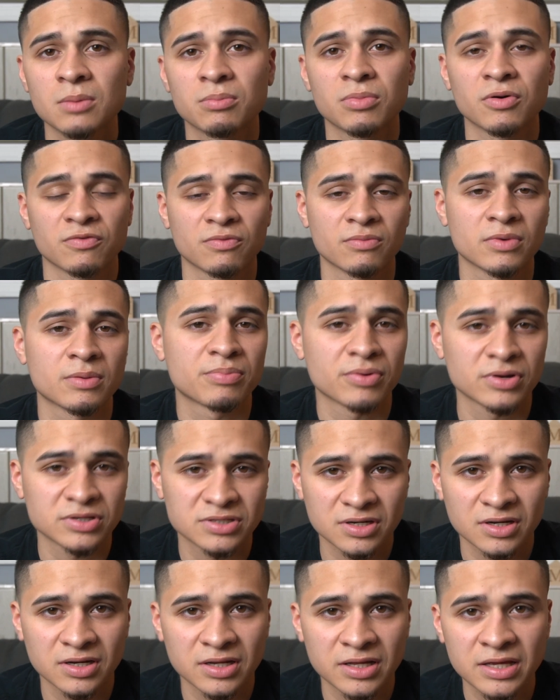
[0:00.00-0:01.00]
But for me
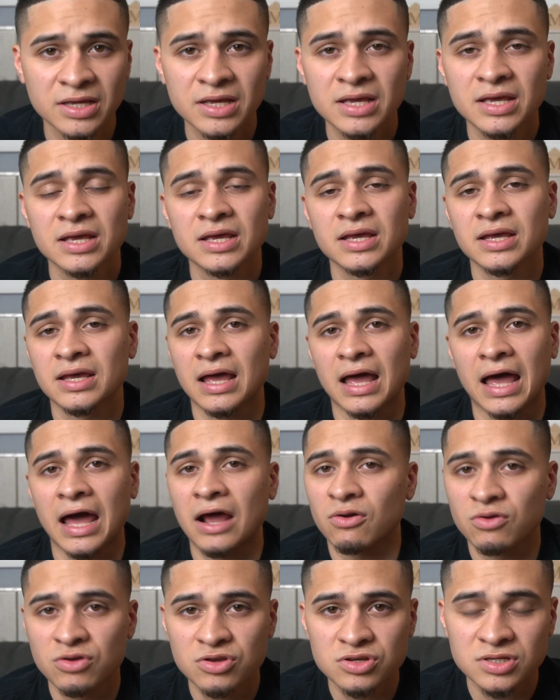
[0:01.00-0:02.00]
personally, I
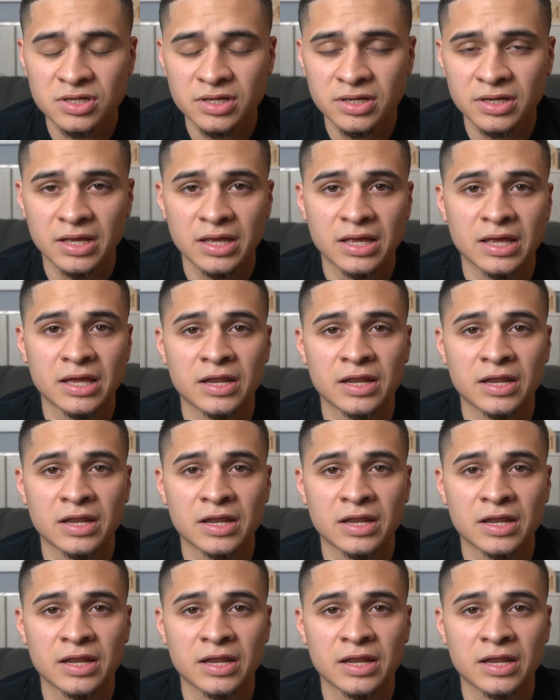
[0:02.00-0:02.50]
don't use it.